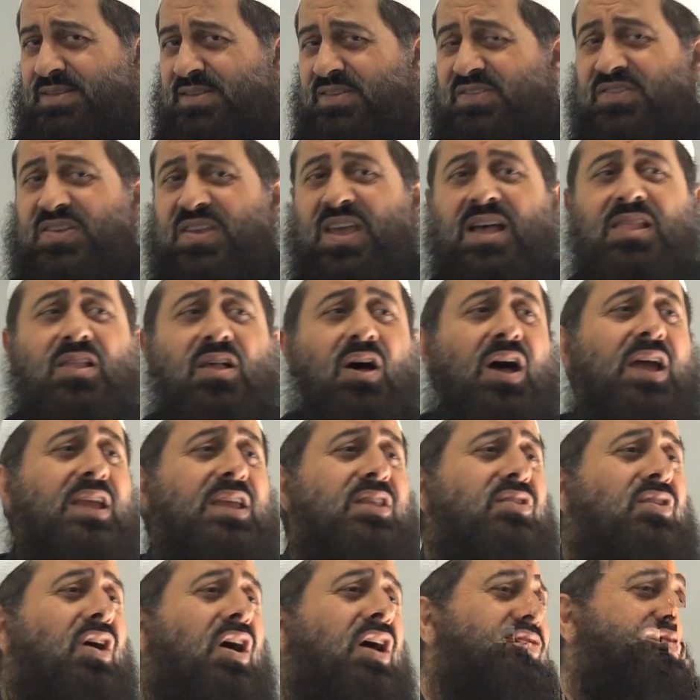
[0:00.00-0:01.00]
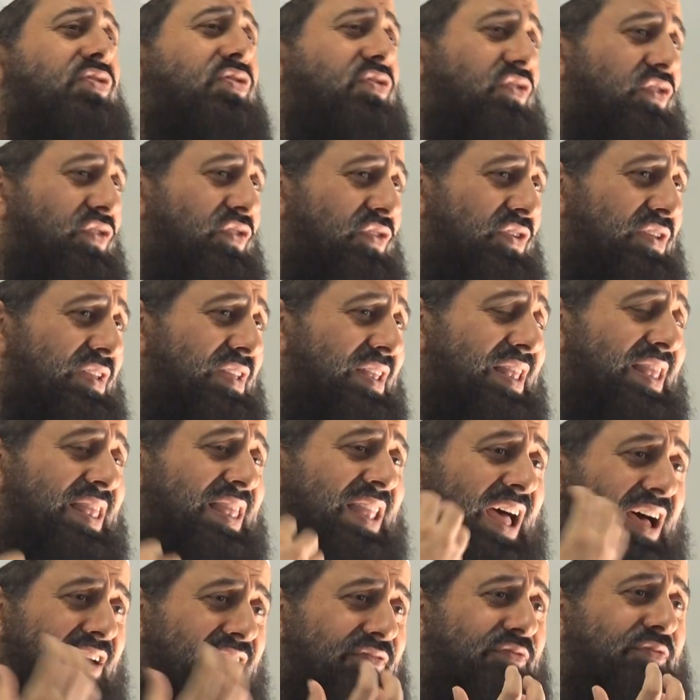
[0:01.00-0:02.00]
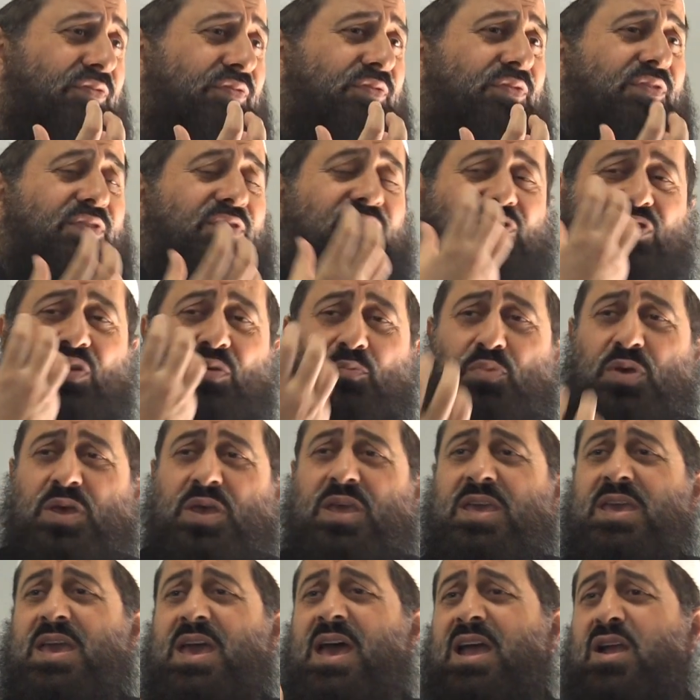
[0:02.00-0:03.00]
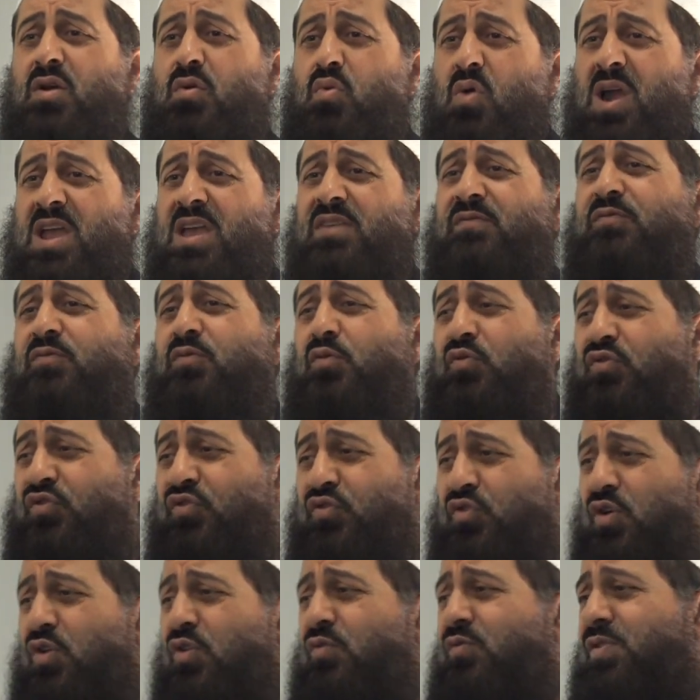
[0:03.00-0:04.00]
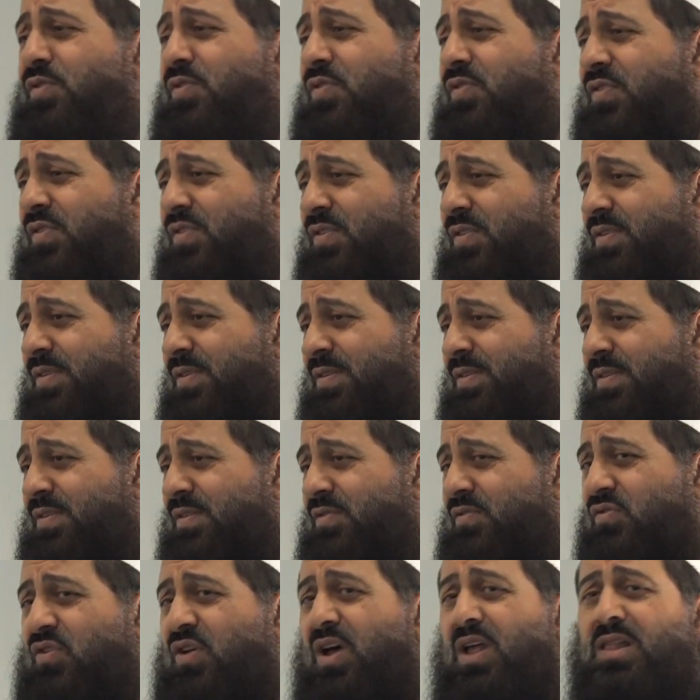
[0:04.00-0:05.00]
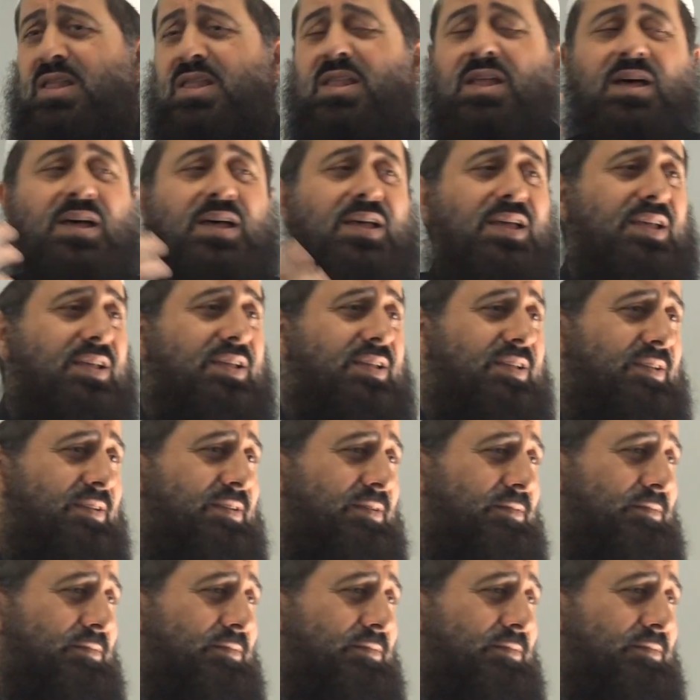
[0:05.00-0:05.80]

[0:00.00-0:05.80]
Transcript: Shall I not love to be a grateful servant to Allah?